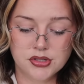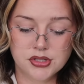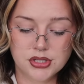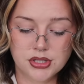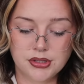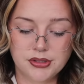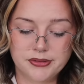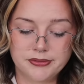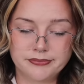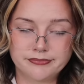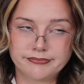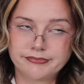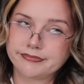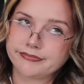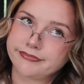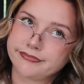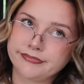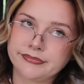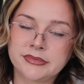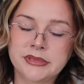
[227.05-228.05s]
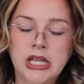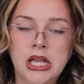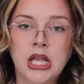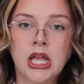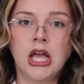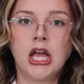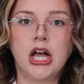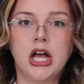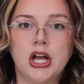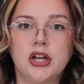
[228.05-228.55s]
So,
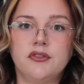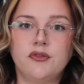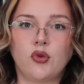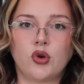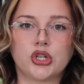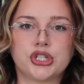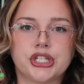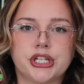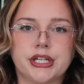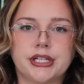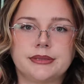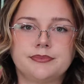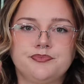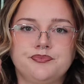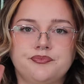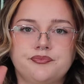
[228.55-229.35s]
unfortunate.